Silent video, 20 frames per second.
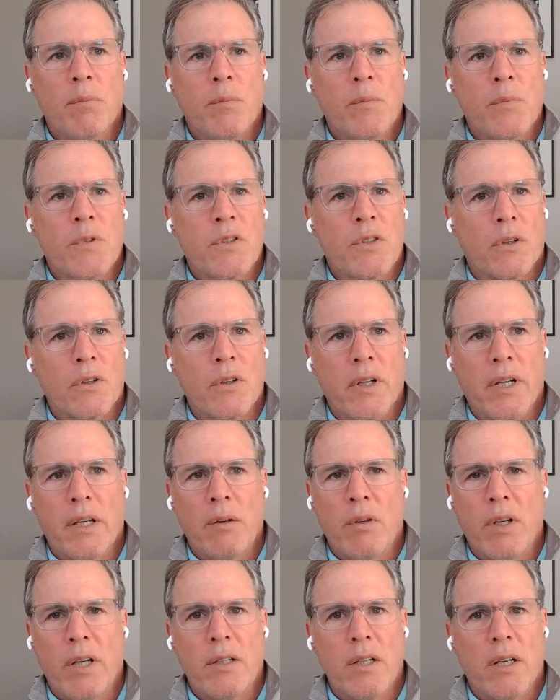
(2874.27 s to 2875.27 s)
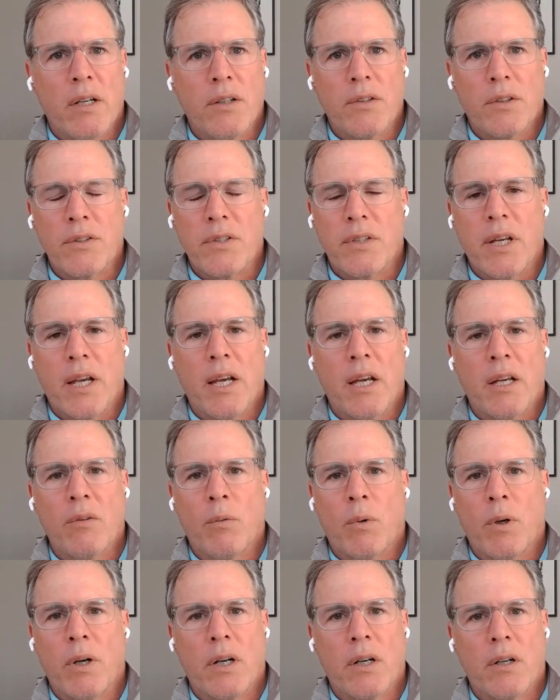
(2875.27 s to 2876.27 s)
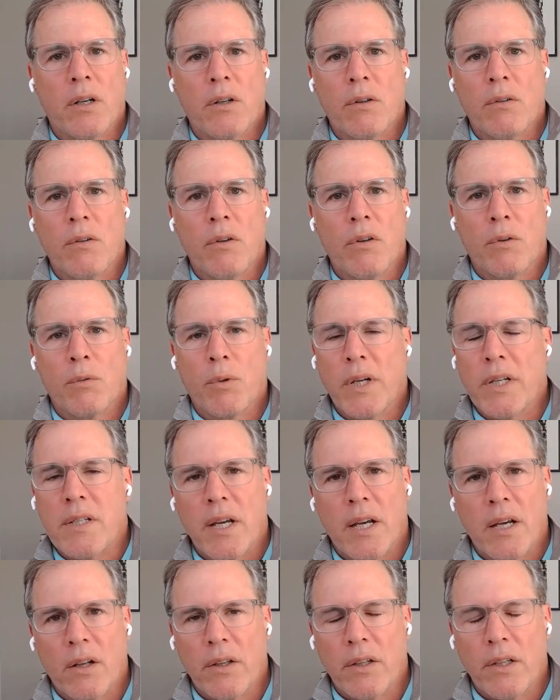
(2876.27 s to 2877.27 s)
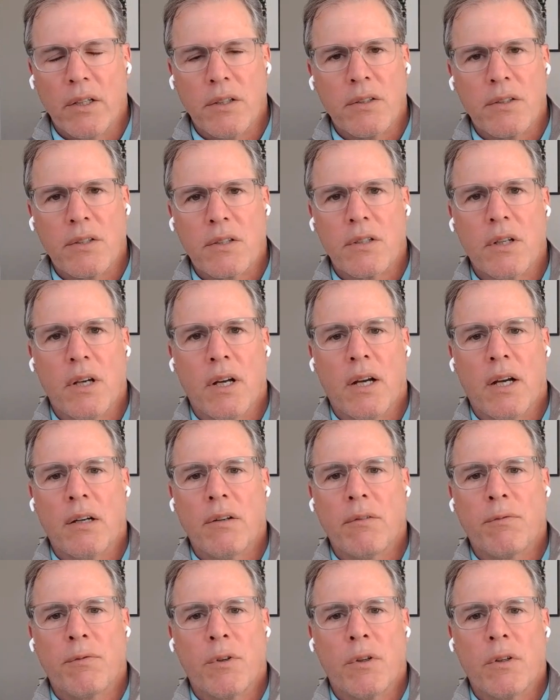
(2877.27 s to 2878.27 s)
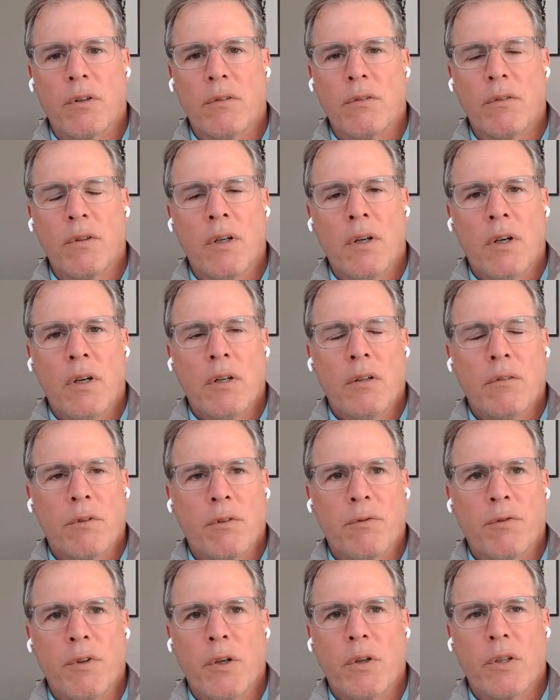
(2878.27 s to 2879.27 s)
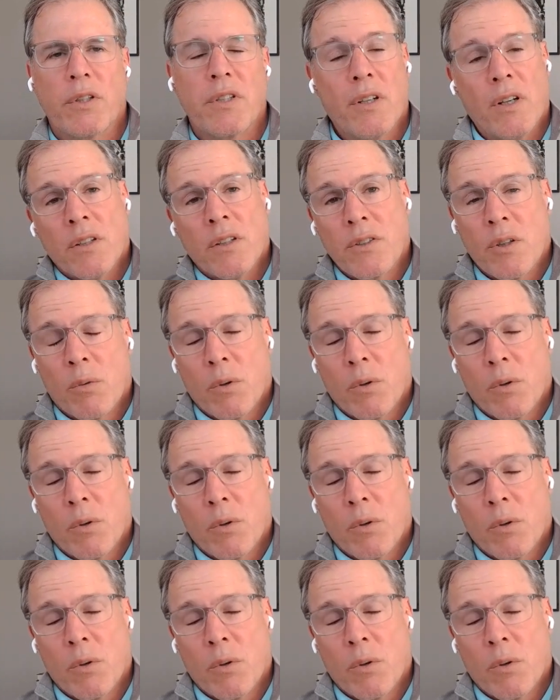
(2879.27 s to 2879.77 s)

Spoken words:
certainly need to understand where the retail is for folks, and also